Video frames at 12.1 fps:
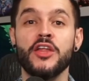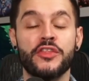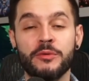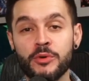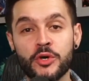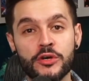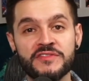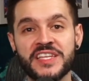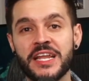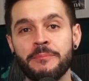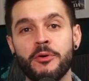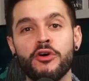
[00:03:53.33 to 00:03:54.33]
The moves
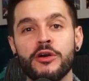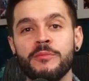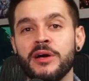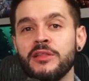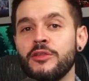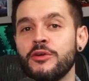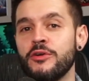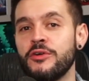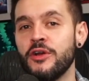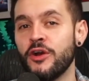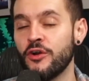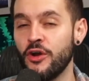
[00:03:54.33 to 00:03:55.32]
that a Pokemon learn
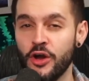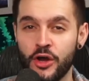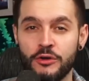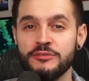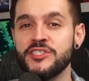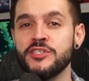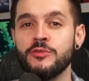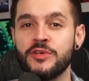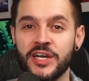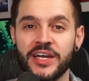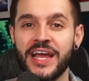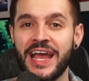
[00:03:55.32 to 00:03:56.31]
are also
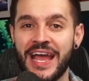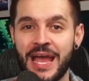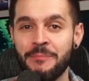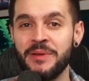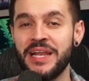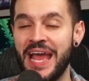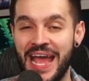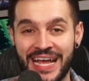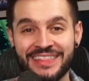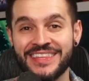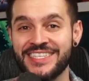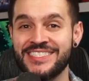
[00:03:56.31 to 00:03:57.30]
gonna happen
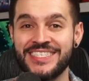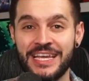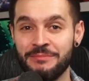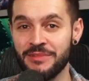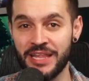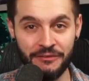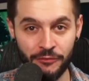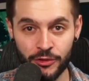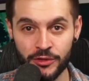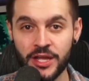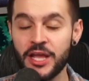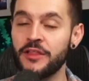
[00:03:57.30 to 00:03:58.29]
at the same
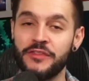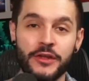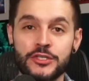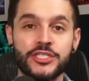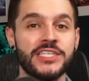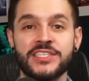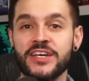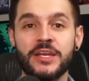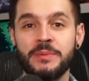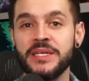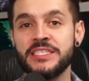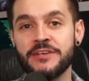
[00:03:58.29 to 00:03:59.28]
level. They're just gonna
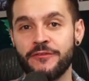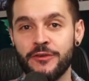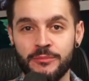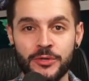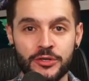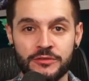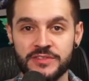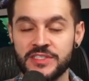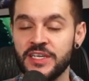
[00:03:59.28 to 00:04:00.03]
be different moves.